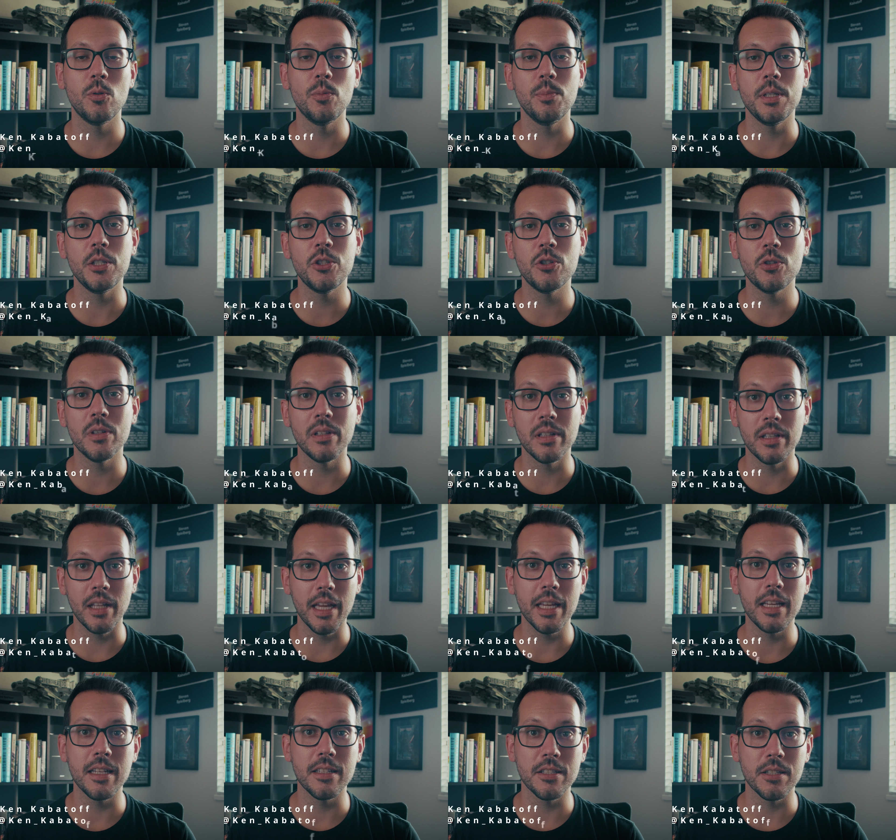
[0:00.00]
be sure to
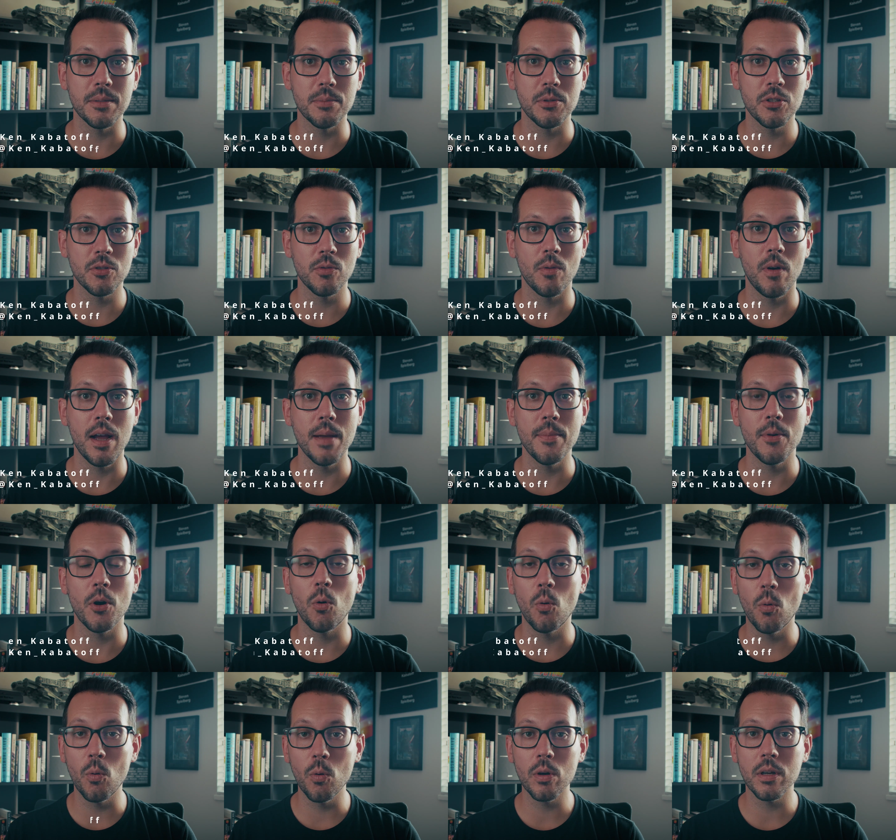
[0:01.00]
like and subscribe
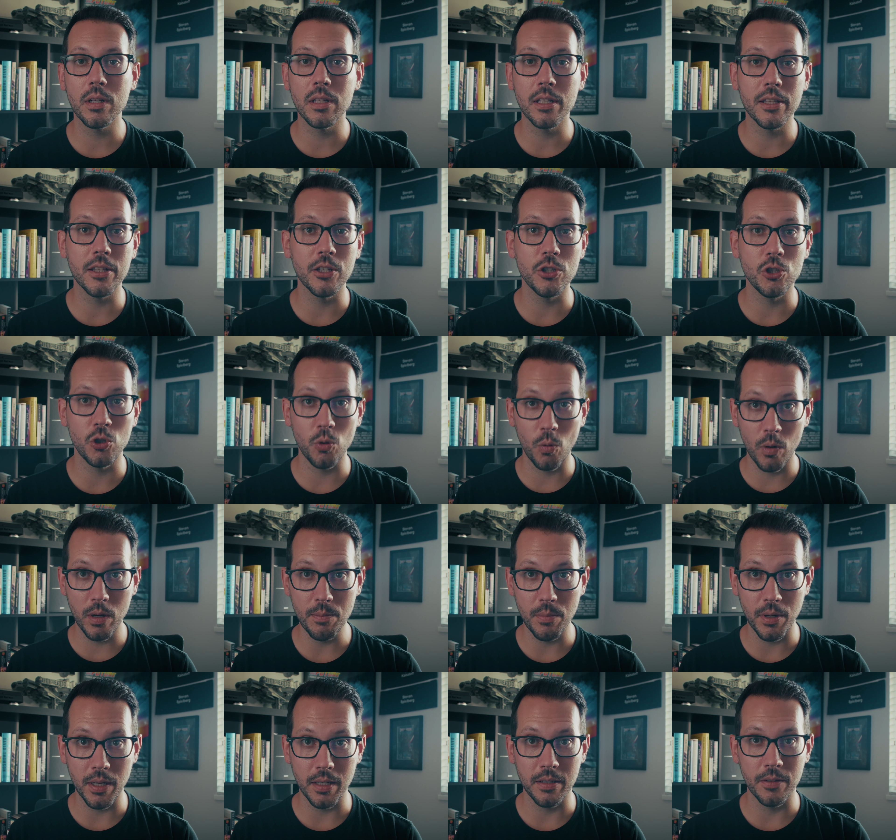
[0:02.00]
or click the join
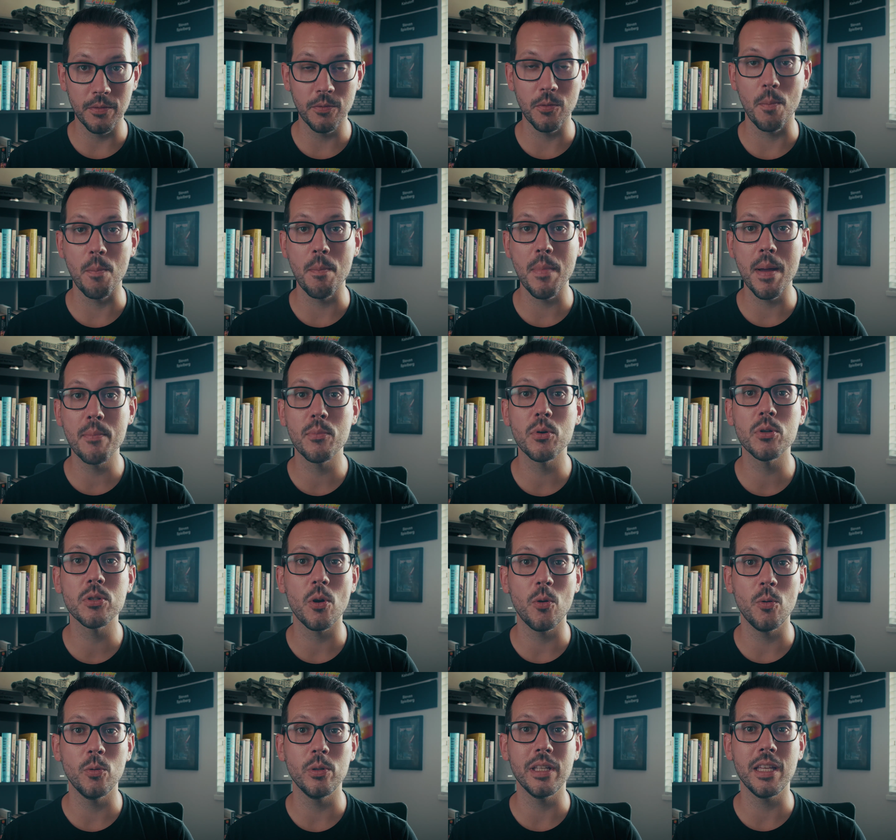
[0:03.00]
button for members
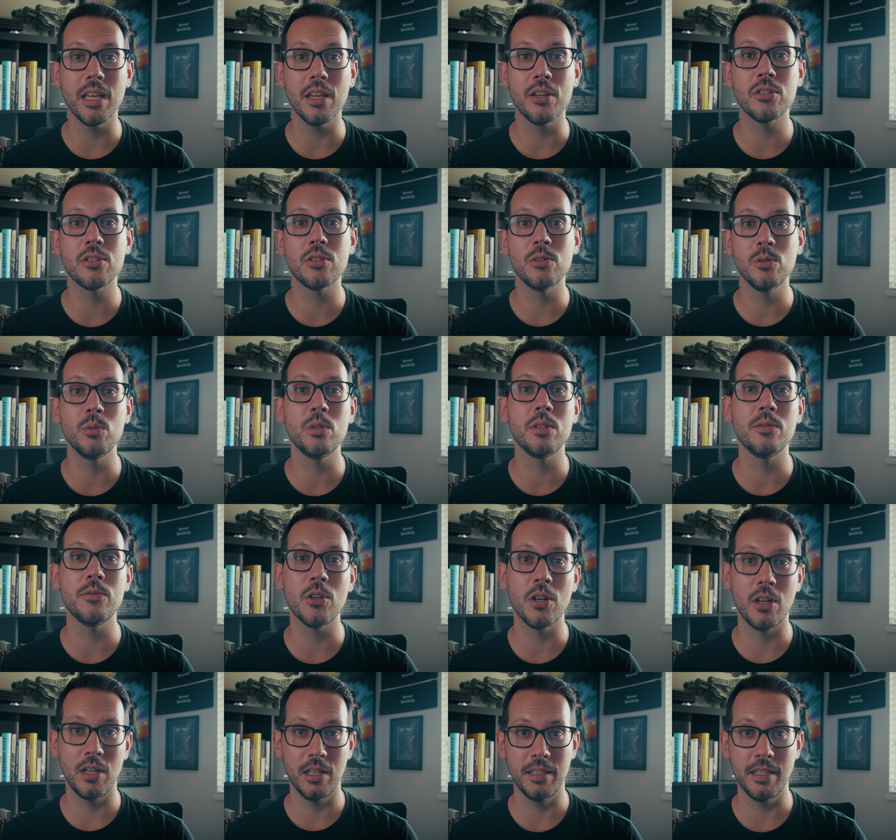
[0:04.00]
only exclusive
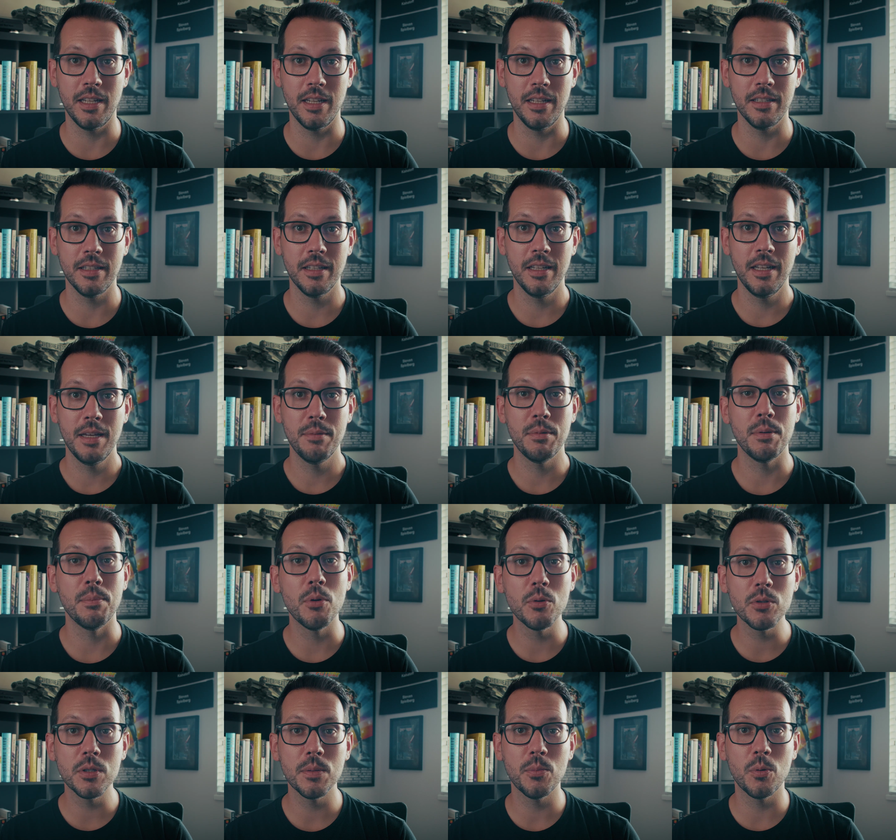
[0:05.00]
content. But
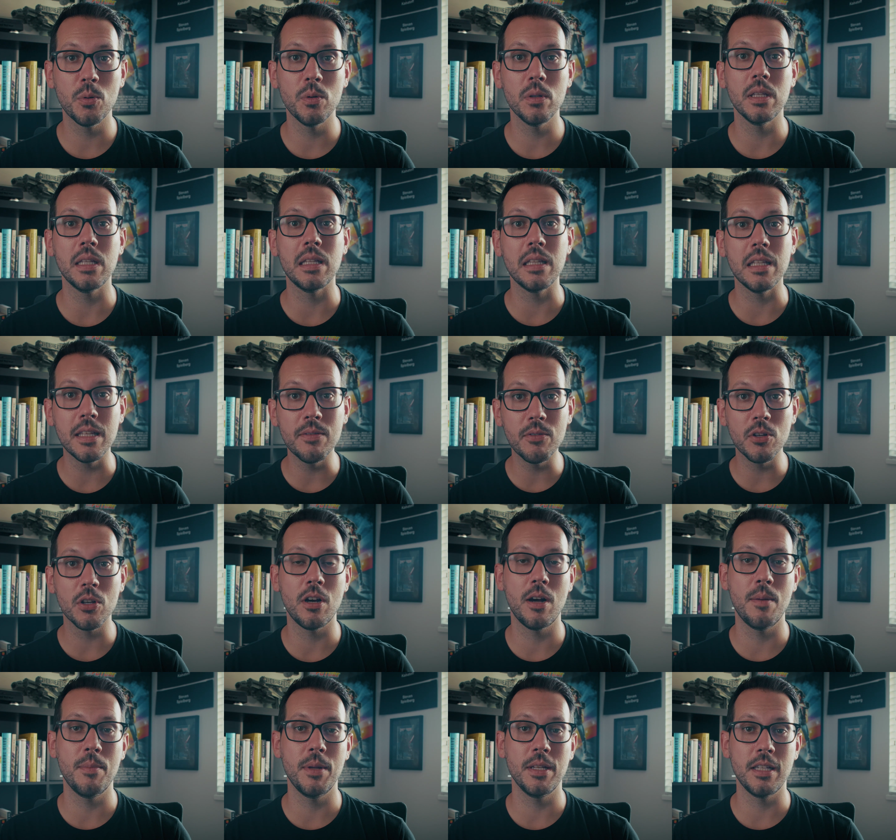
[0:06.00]
most importantly, leave a
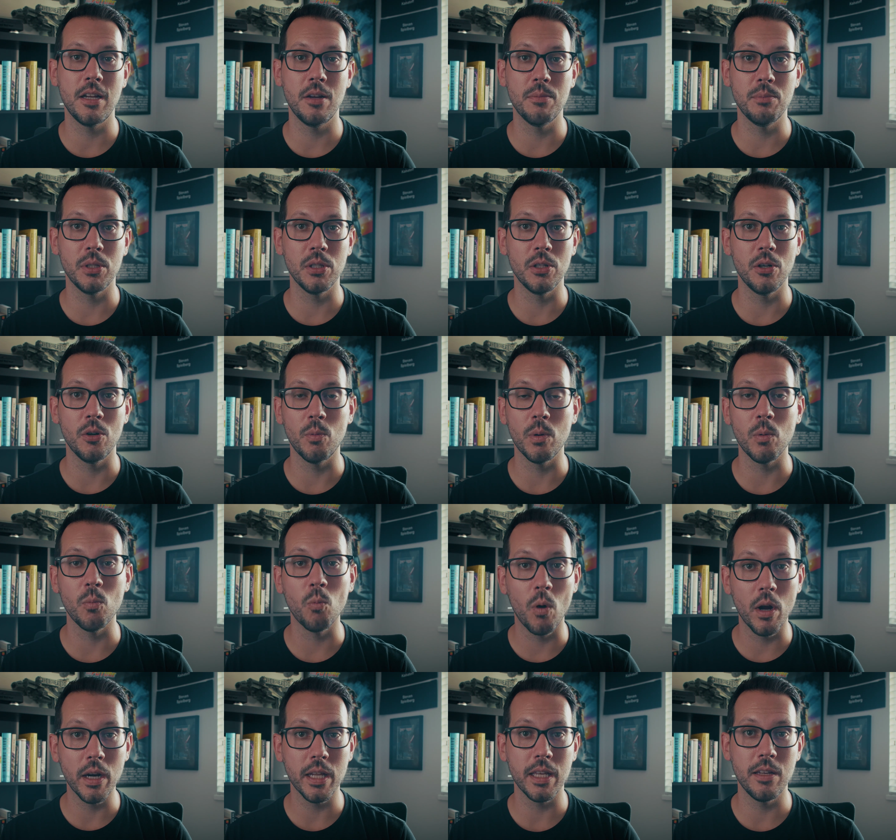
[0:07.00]
comment down below. We
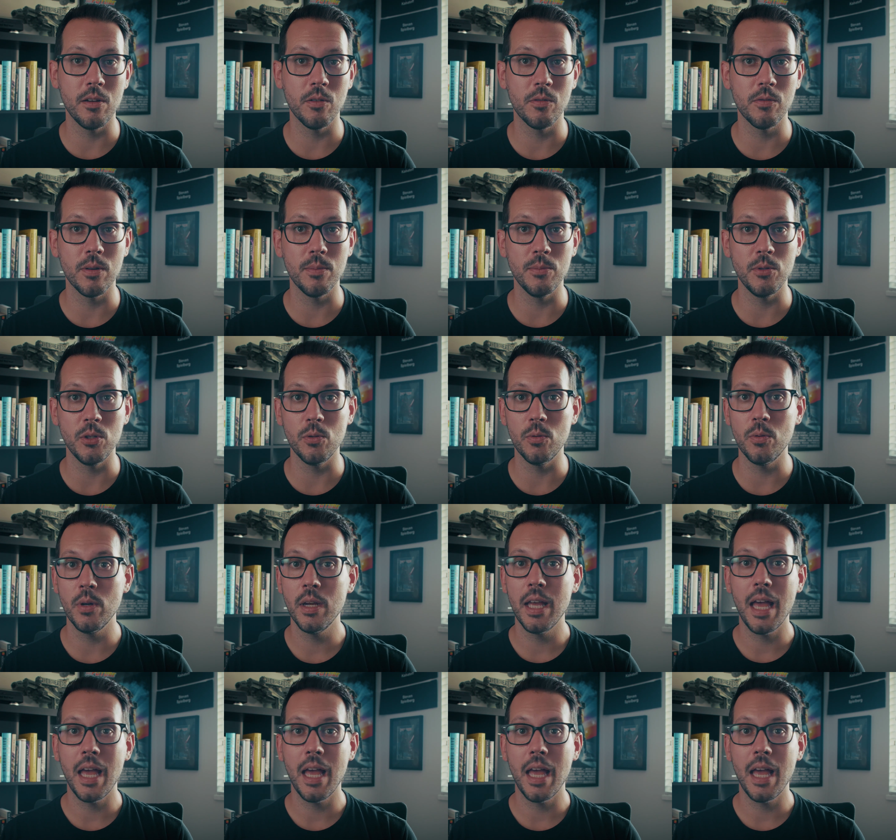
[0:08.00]
want to hear from you.